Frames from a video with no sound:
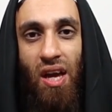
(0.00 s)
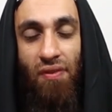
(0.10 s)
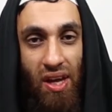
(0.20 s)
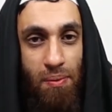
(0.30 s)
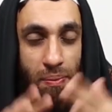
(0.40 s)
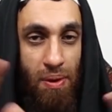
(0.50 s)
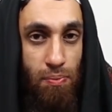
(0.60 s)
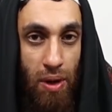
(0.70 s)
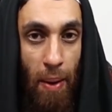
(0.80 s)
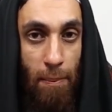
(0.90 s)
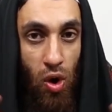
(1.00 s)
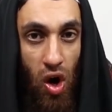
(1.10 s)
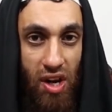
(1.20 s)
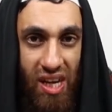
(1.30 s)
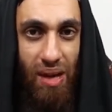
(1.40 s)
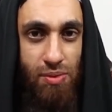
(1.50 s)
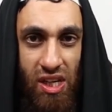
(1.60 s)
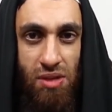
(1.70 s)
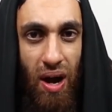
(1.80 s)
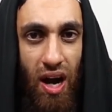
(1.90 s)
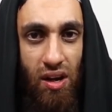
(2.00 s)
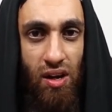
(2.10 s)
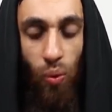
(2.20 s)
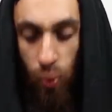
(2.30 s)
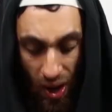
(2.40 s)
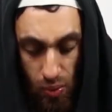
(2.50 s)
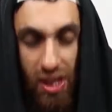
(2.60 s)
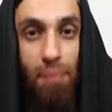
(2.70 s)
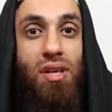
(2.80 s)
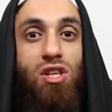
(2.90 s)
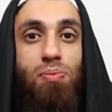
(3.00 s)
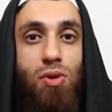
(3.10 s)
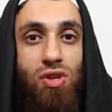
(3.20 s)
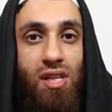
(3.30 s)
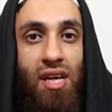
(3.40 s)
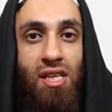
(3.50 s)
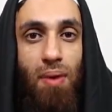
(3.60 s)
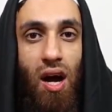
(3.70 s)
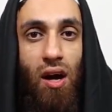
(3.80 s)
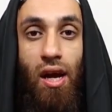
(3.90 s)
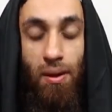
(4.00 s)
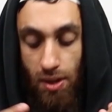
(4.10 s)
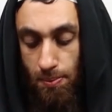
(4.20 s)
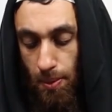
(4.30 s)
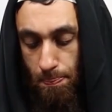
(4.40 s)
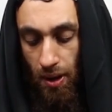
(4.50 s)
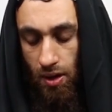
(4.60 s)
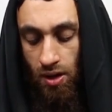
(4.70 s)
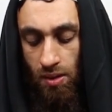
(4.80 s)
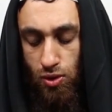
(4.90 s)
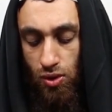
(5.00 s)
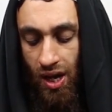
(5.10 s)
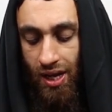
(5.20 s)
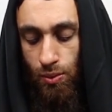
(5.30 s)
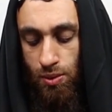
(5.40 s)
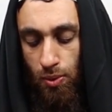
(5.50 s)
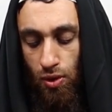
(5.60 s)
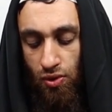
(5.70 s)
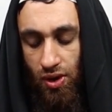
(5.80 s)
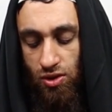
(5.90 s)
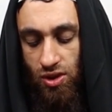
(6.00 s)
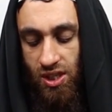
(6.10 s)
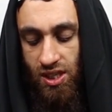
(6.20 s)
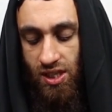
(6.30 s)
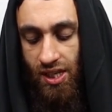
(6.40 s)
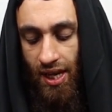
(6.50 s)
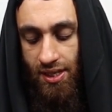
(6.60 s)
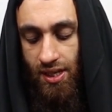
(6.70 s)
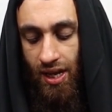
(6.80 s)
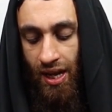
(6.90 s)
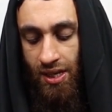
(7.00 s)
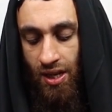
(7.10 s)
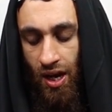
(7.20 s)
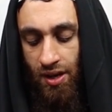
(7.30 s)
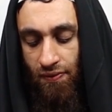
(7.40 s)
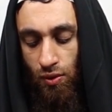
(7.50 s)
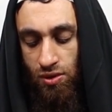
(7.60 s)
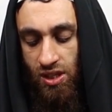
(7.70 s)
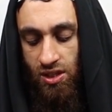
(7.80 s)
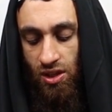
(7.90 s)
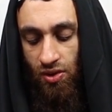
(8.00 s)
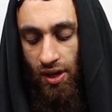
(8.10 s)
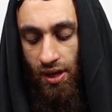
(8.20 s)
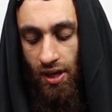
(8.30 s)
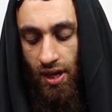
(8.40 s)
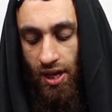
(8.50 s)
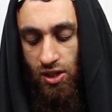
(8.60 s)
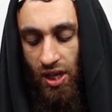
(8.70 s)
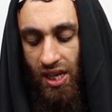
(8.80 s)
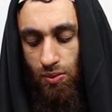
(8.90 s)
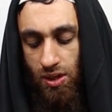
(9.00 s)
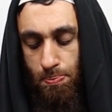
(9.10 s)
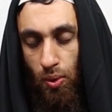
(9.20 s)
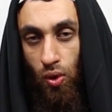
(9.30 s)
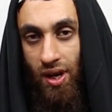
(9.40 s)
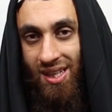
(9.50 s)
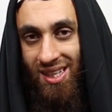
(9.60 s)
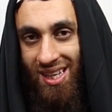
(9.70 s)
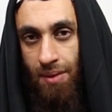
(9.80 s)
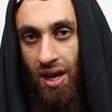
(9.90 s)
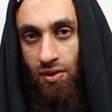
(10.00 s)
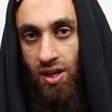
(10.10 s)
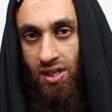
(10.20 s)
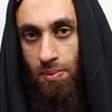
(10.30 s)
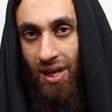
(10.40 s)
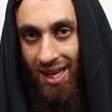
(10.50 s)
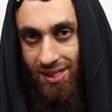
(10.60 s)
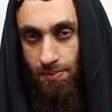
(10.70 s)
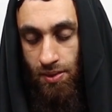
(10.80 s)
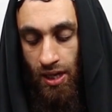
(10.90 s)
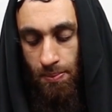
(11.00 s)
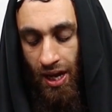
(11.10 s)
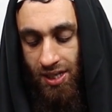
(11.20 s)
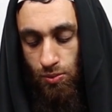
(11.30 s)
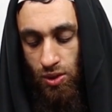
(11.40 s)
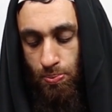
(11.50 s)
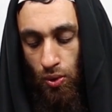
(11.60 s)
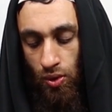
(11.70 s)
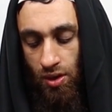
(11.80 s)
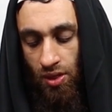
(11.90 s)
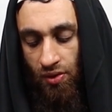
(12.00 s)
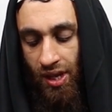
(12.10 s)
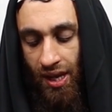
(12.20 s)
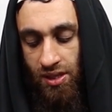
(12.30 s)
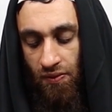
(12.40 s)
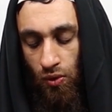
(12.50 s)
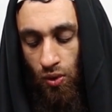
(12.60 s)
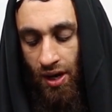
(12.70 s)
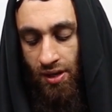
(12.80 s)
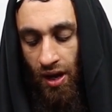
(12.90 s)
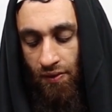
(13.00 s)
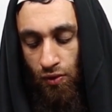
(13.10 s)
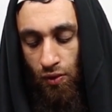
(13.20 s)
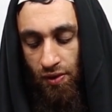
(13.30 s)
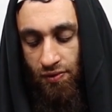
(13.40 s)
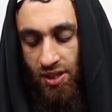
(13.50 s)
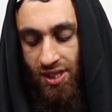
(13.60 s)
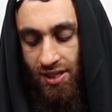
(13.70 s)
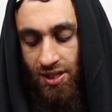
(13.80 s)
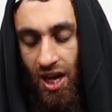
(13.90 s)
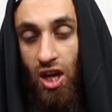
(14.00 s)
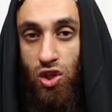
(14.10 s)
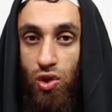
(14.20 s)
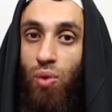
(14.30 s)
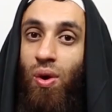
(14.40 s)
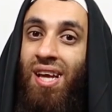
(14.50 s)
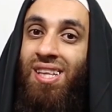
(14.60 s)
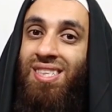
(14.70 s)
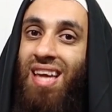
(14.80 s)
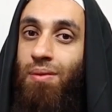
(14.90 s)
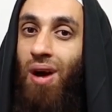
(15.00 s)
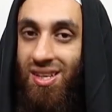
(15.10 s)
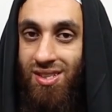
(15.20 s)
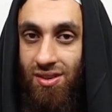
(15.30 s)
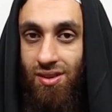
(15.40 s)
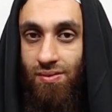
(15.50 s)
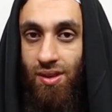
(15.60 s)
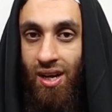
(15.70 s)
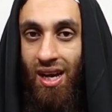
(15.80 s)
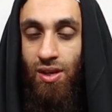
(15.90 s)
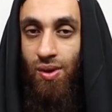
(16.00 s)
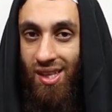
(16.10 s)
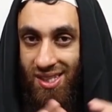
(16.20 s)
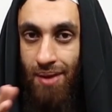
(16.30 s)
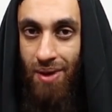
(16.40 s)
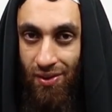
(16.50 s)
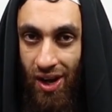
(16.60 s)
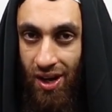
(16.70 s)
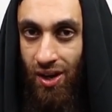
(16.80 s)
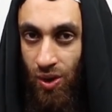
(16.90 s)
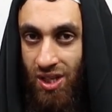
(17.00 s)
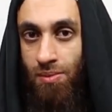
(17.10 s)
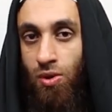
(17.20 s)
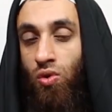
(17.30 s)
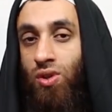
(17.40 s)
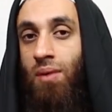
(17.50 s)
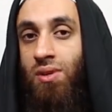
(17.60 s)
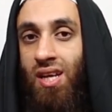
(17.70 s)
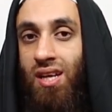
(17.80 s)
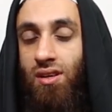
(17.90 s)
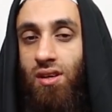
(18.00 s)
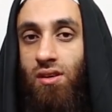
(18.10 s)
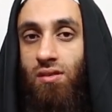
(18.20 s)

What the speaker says: If Imam Bukhari claimed the ijma'a, why would they be disputing the ijma'a? Ibn Abd al-Barr, rahmatullah alayhi, was born 368 and died 463. So he was born in the same era as Ibn Hazm. Ibn Hazm was born 384 and died 456. So they were in the same asr. Okay, they were in the same era. And what did Ibn Qudama say?